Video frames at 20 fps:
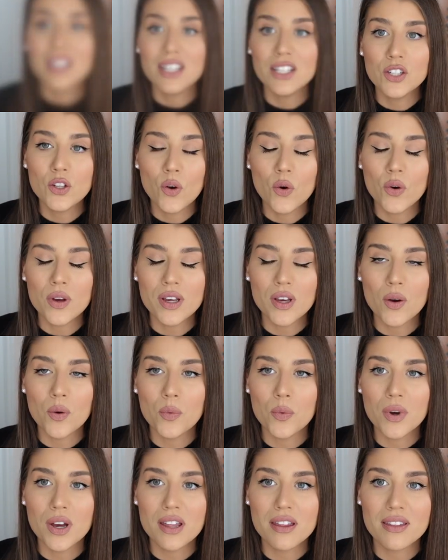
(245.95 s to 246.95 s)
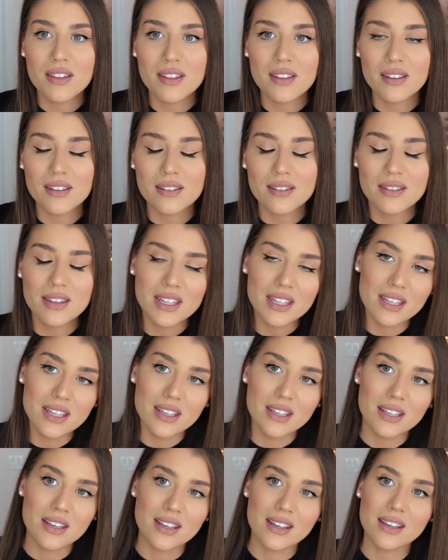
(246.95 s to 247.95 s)
In going with
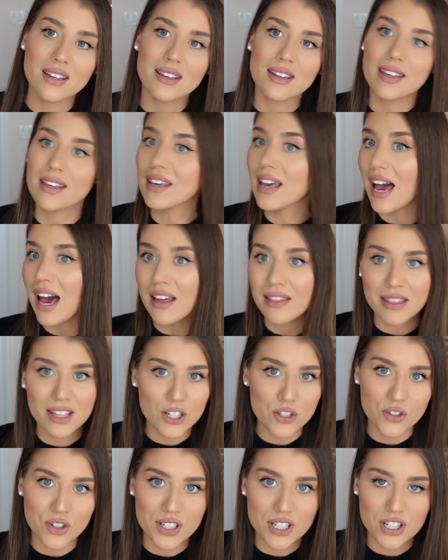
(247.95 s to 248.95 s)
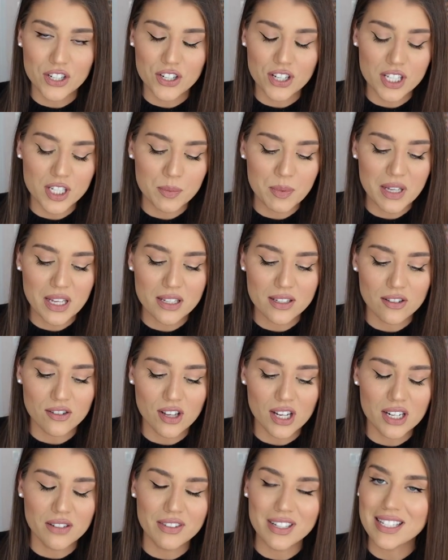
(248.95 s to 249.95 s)
the Catholic traditions, because a
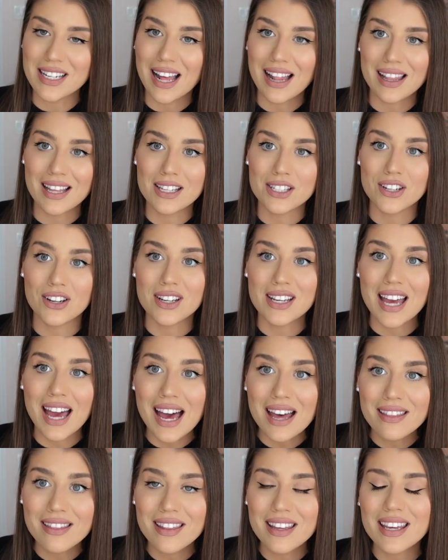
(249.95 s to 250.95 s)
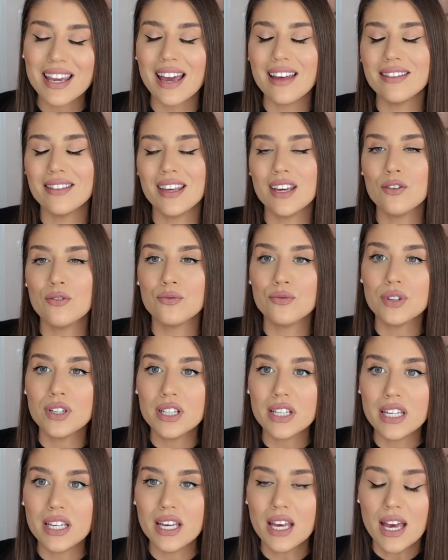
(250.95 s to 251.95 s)
lot of Italians are Catholic and they
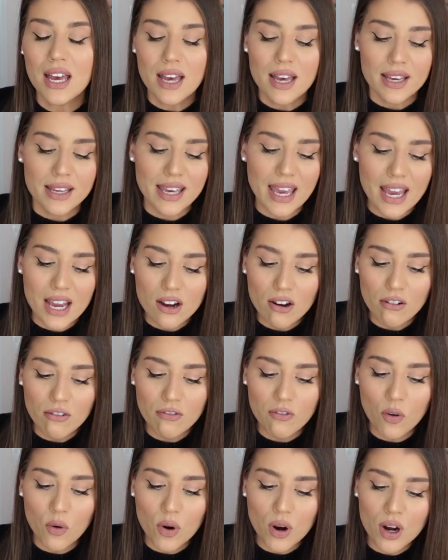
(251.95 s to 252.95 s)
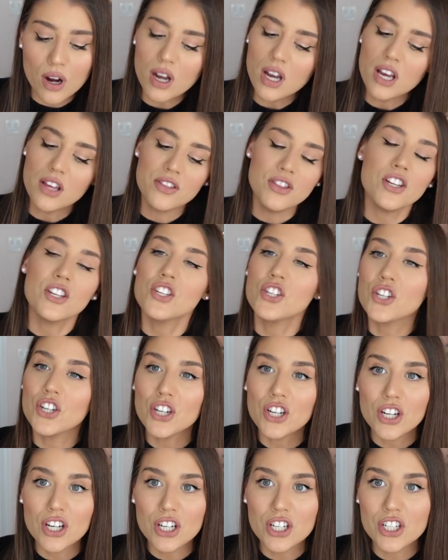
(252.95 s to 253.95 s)
really care for the
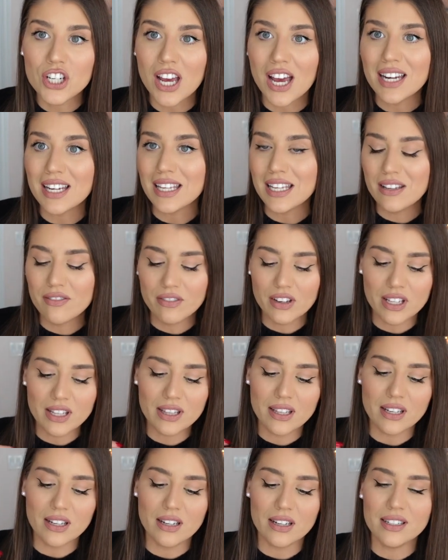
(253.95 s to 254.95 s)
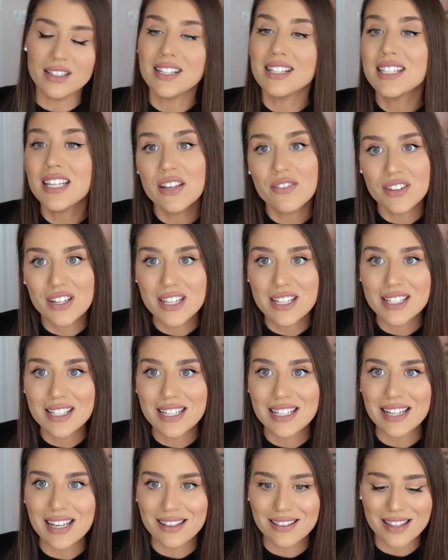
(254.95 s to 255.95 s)
church and even the nativity
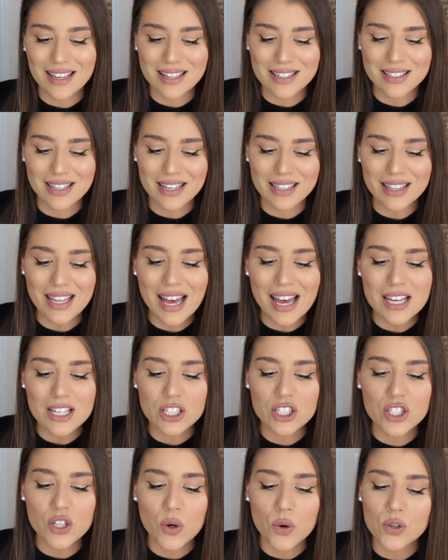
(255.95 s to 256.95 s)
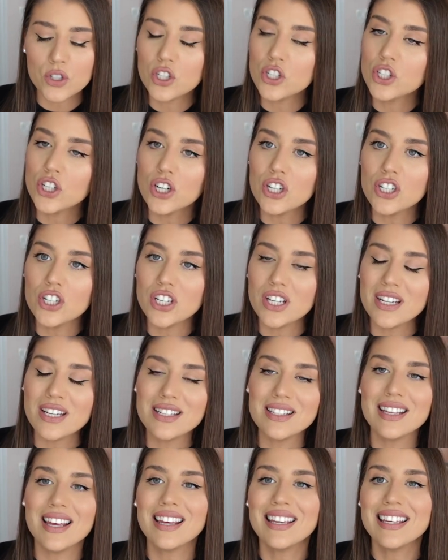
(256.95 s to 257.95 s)
scene and things like that, so church
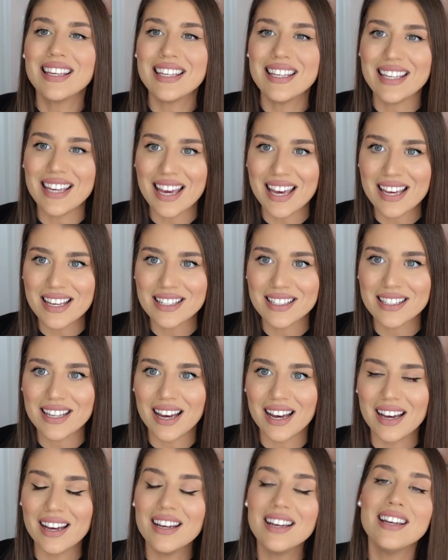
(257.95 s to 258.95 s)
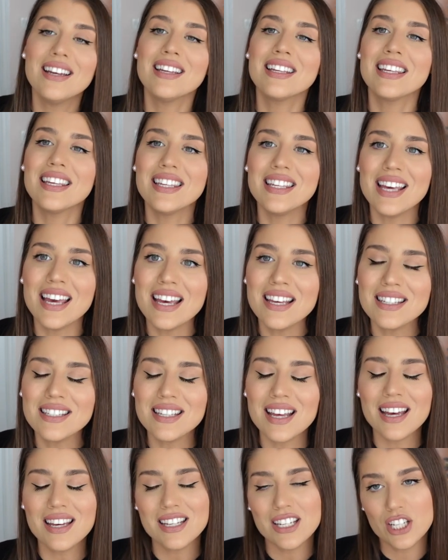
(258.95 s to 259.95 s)
is chiesa.
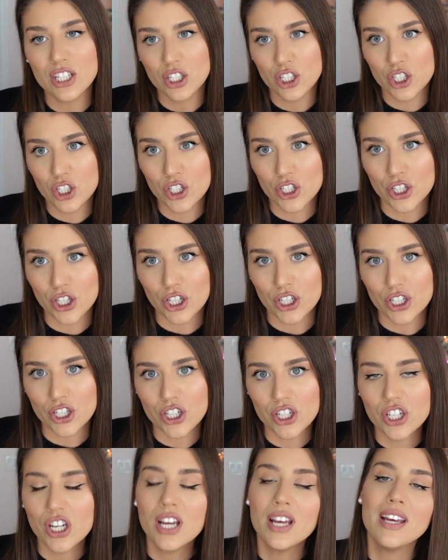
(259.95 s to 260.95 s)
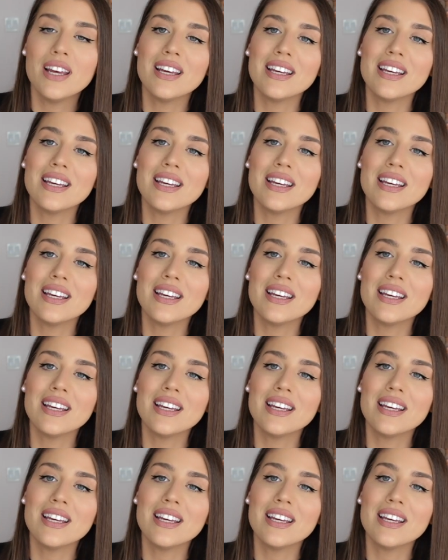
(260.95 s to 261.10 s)
Chiesa is church.